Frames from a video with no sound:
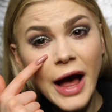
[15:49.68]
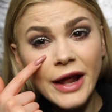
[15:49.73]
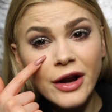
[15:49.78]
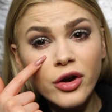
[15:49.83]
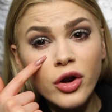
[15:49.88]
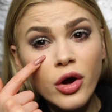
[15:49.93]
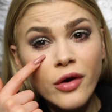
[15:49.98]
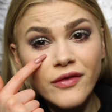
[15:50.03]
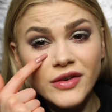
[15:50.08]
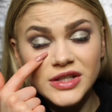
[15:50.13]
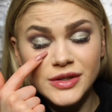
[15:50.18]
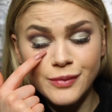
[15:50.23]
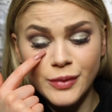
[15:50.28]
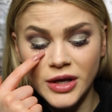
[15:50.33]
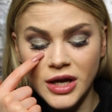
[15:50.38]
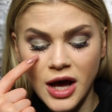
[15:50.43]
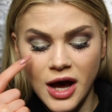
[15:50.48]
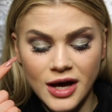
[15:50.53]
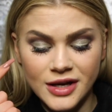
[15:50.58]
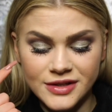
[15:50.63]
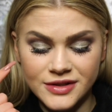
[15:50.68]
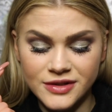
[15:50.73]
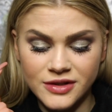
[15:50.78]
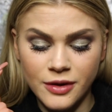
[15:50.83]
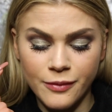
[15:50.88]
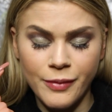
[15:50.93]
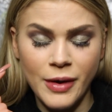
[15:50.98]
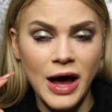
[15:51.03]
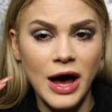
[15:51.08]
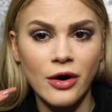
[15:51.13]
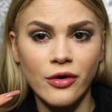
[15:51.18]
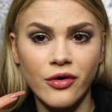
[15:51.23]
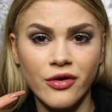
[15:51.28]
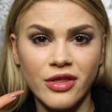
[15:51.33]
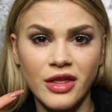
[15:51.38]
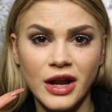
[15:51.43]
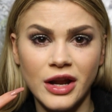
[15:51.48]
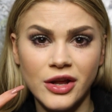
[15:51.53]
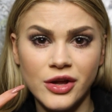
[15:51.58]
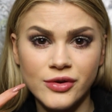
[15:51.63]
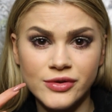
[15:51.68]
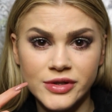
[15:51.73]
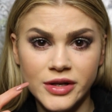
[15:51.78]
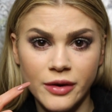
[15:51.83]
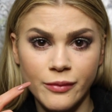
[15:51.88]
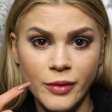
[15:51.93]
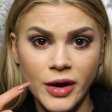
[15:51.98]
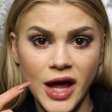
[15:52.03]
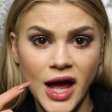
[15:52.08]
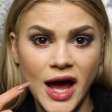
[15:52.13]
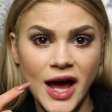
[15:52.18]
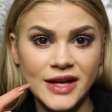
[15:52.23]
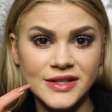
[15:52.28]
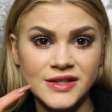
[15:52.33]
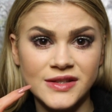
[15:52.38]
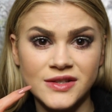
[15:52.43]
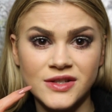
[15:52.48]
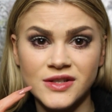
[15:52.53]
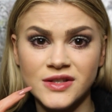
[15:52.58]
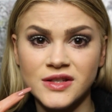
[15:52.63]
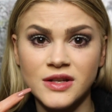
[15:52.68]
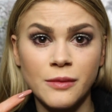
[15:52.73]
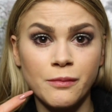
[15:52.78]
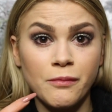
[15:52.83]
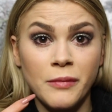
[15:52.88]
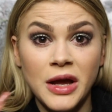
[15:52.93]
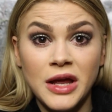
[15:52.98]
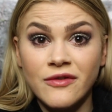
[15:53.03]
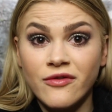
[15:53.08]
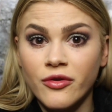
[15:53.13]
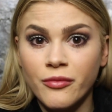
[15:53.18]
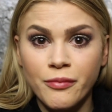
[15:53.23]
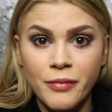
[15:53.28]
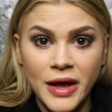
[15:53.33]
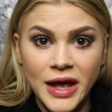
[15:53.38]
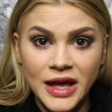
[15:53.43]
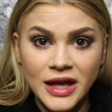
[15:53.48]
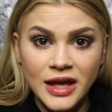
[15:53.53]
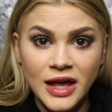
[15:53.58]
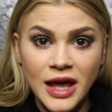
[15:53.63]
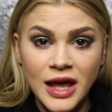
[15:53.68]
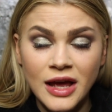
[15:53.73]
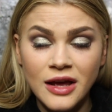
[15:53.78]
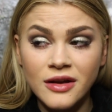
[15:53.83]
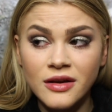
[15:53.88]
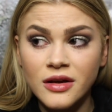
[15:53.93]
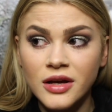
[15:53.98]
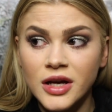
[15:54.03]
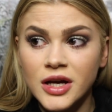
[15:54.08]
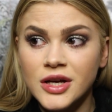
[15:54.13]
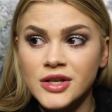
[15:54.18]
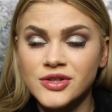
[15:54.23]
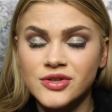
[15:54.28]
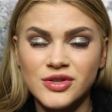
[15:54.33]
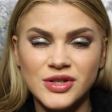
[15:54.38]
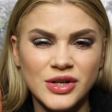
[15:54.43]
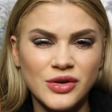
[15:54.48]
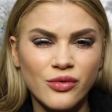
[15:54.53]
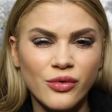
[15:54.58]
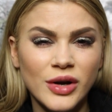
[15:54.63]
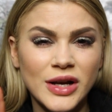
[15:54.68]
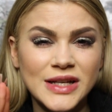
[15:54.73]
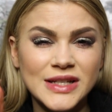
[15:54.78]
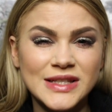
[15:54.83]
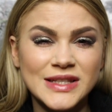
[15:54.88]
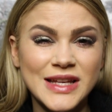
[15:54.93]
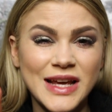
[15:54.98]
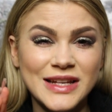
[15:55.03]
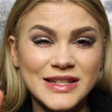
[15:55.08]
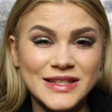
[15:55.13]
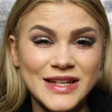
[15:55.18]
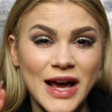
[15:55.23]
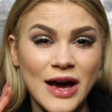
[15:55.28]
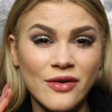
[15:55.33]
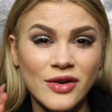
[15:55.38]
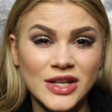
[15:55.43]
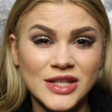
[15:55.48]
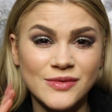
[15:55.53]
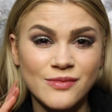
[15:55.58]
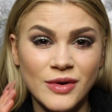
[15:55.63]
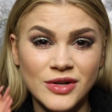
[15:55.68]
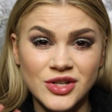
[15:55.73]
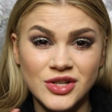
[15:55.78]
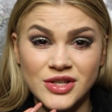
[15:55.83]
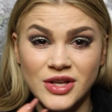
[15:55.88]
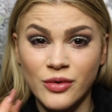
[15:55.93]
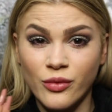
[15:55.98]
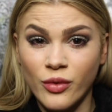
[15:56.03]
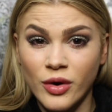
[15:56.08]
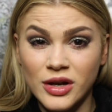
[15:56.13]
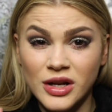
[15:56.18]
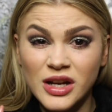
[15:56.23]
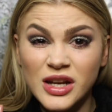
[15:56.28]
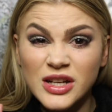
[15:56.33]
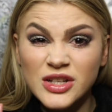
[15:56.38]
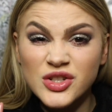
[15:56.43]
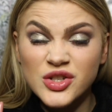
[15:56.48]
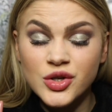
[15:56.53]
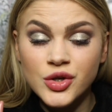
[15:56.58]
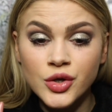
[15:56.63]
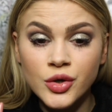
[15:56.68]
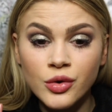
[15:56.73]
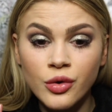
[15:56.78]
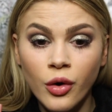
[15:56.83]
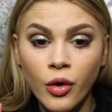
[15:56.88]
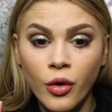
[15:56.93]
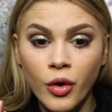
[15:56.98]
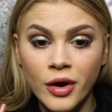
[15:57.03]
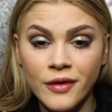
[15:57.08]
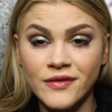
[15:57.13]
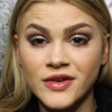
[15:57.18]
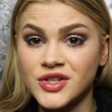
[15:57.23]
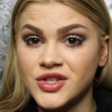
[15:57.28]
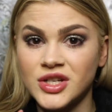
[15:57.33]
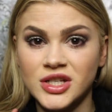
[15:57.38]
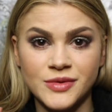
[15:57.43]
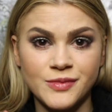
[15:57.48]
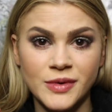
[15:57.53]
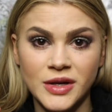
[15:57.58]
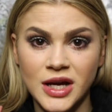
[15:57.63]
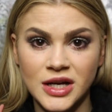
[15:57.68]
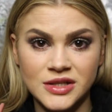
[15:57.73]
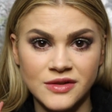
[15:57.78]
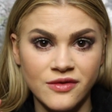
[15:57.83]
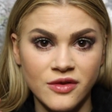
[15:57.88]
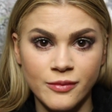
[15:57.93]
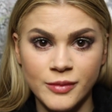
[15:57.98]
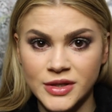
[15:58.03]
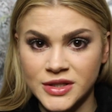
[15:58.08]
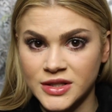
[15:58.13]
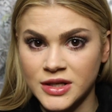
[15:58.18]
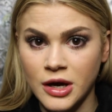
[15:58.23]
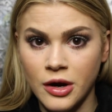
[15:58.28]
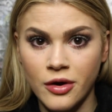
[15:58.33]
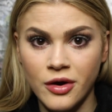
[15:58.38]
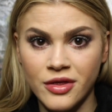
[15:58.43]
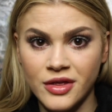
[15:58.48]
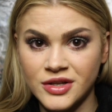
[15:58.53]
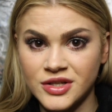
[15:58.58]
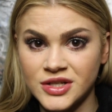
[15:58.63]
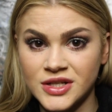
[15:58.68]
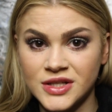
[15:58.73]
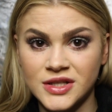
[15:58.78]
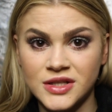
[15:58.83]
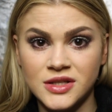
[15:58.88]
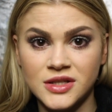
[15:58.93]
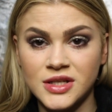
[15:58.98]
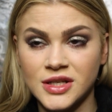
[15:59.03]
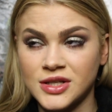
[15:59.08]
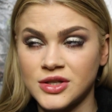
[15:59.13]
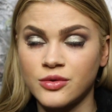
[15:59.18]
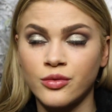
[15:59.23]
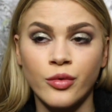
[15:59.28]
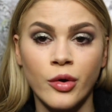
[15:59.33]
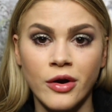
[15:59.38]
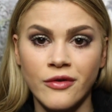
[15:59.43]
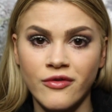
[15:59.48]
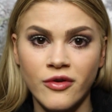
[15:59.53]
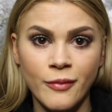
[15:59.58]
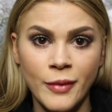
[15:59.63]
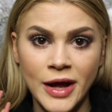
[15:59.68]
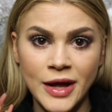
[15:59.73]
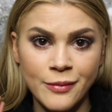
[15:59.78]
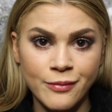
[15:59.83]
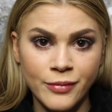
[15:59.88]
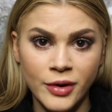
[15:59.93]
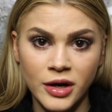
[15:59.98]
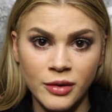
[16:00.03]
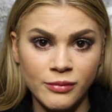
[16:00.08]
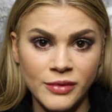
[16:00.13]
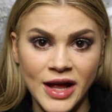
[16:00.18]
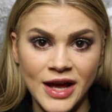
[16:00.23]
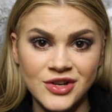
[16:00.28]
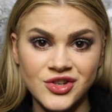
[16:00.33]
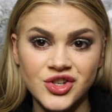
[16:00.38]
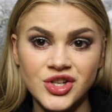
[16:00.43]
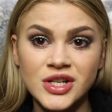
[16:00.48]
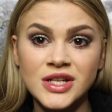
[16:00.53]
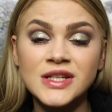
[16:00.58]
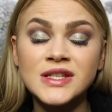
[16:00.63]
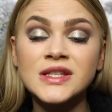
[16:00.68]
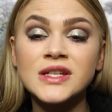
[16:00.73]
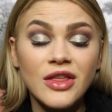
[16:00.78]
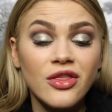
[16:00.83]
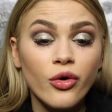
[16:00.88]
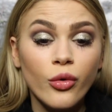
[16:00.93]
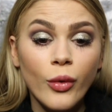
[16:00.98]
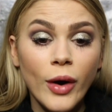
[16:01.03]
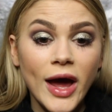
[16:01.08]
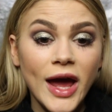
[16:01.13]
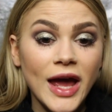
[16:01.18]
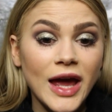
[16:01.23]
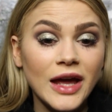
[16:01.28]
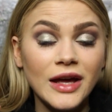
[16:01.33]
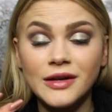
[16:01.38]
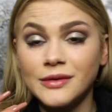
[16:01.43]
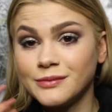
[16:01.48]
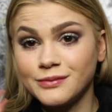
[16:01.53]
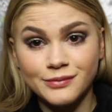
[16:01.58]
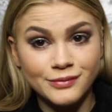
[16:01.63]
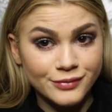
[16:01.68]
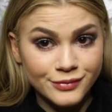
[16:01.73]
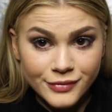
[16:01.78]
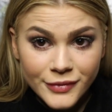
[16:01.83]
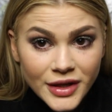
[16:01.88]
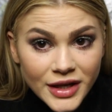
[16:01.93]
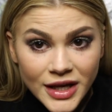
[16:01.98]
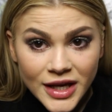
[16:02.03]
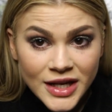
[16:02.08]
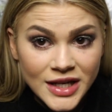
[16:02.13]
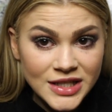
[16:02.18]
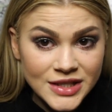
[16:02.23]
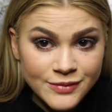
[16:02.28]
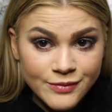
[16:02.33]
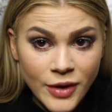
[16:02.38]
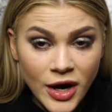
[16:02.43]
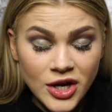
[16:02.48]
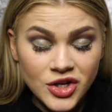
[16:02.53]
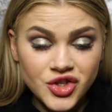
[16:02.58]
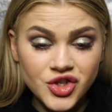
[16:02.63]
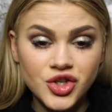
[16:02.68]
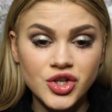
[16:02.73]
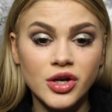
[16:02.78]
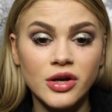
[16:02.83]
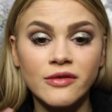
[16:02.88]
I don't know if it's because the powder that I used on my eyes is just not made for baking, so didn't really set down as much as I wanted it to, or if it's just because of the mascara that just doesn't work for my bottom lashes. Either way, it is smudged,